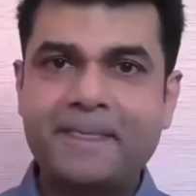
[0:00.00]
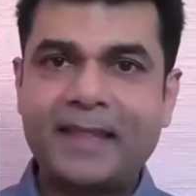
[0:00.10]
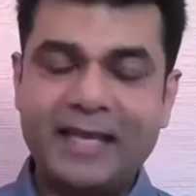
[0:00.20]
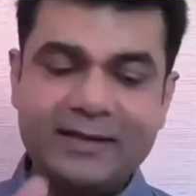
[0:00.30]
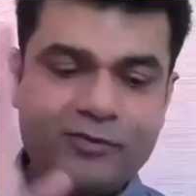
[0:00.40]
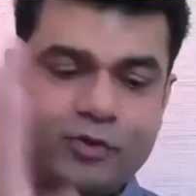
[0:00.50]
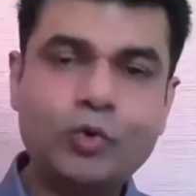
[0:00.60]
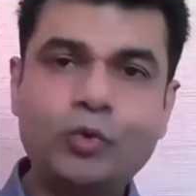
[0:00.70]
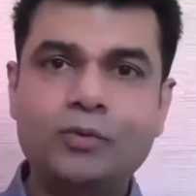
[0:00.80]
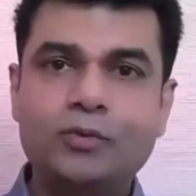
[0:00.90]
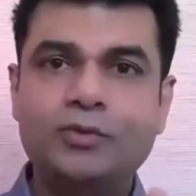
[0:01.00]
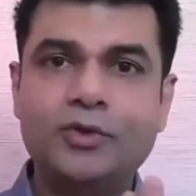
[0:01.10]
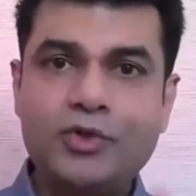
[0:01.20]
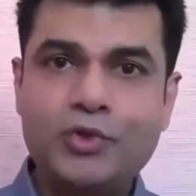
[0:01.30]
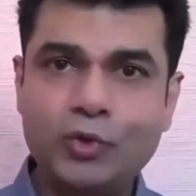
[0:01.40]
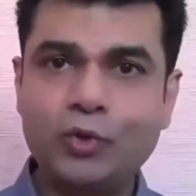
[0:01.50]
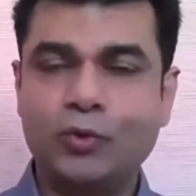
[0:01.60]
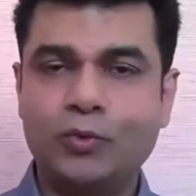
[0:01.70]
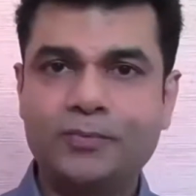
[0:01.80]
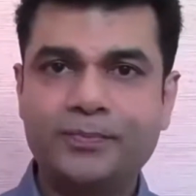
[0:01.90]
If you
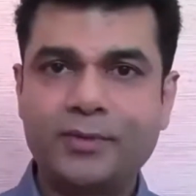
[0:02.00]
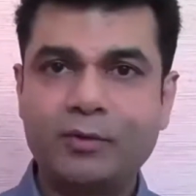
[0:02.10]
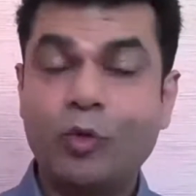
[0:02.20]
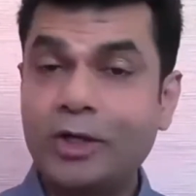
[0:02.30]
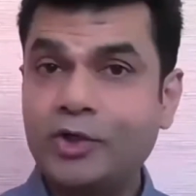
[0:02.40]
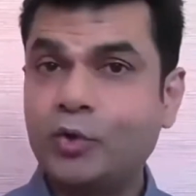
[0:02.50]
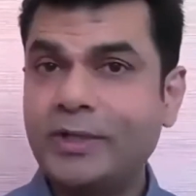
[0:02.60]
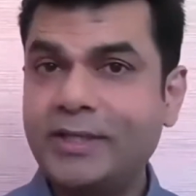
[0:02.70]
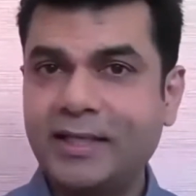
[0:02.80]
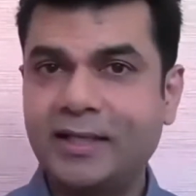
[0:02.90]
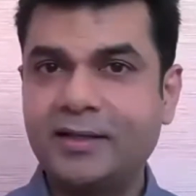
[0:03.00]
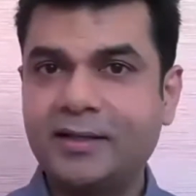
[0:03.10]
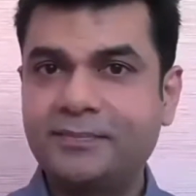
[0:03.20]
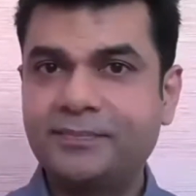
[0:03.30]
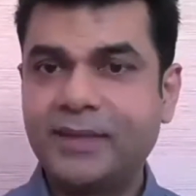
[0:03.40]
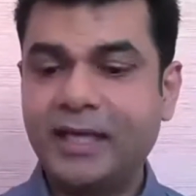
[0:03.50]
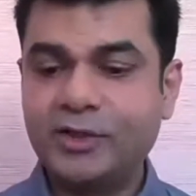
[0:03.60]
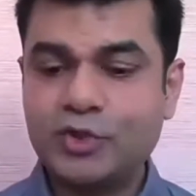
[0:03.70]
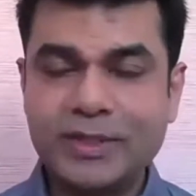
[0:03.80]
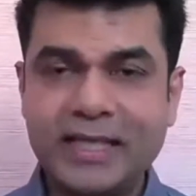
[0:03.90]
do what you hear
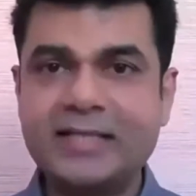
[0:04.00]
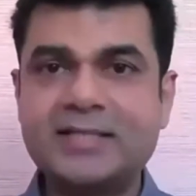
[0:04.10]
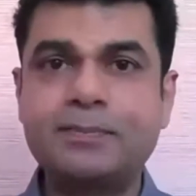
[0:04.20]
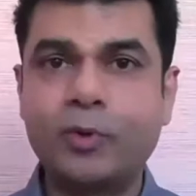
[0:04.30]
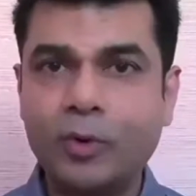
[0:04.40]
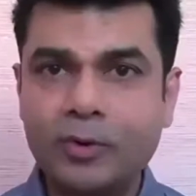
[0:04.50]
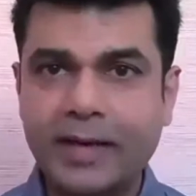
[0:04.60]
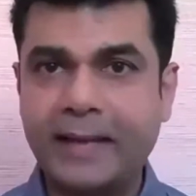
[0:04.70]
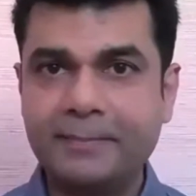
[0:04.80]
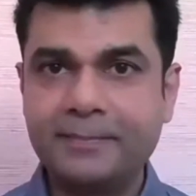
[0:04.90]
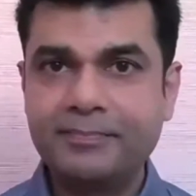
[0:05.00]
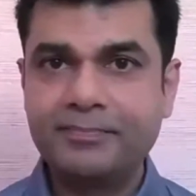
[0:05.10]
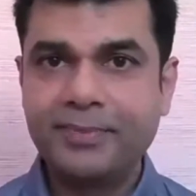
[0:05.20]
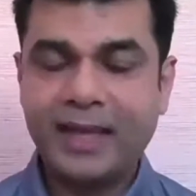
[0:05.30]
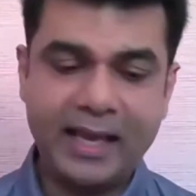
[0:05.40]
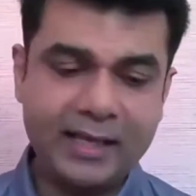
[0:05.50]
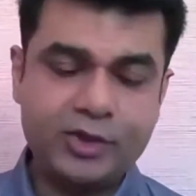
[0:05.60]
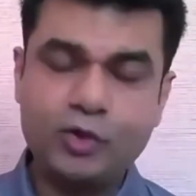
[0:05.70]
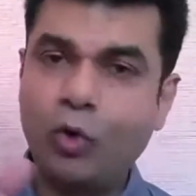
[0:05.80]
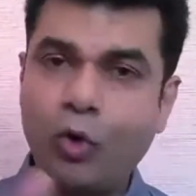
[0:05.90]
in today's program and
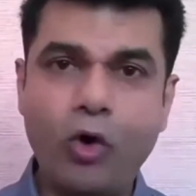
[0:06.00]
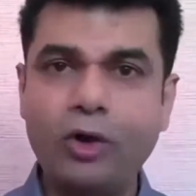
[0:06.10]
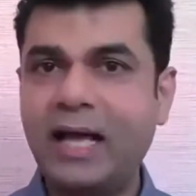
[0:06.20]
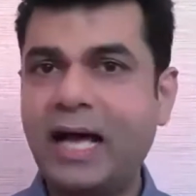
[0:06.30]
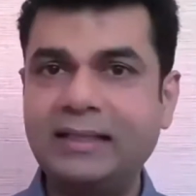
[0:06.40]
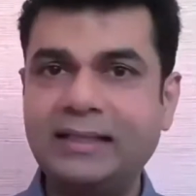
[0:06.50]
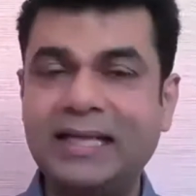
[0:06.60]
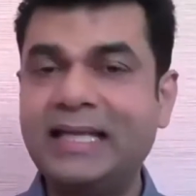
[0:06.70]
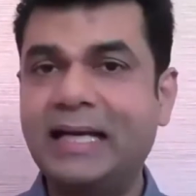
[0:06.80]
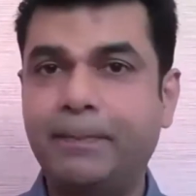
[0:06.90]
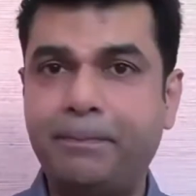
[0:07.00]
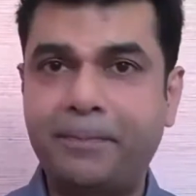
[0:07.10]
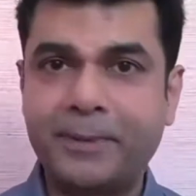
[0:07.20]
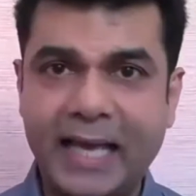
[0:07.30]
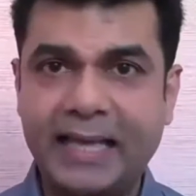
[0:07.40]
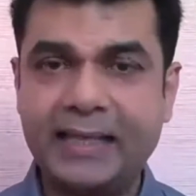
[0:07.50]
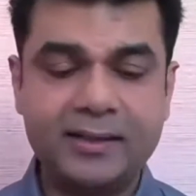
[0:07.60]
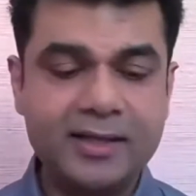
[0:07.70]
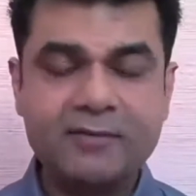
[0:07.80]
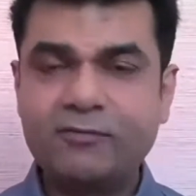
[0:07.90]
you wholeheartedly apply
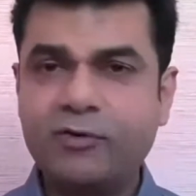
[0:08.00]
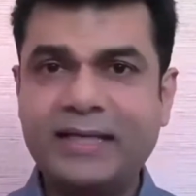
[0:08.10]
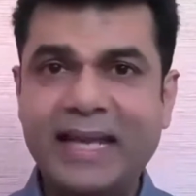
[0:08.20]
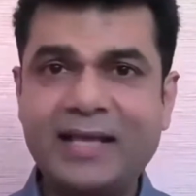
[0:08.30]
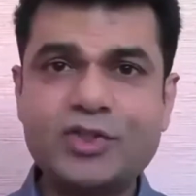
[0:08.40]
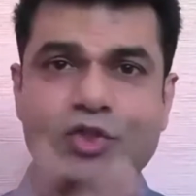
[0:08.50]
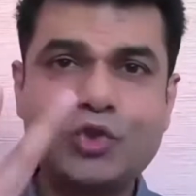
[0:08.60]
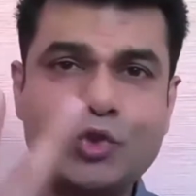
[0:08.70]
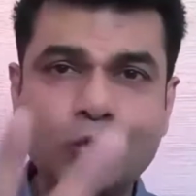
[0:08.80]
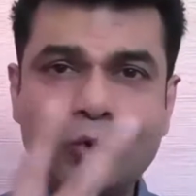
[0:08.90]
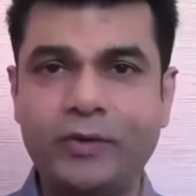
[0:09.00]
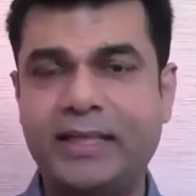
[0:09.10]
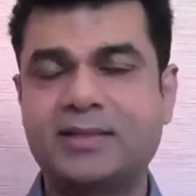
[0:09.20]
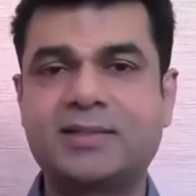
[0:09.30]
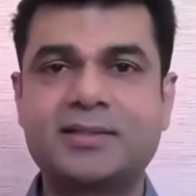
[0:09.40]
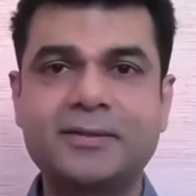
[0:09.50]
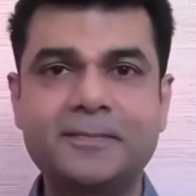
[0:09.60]
it for next 2 weeks,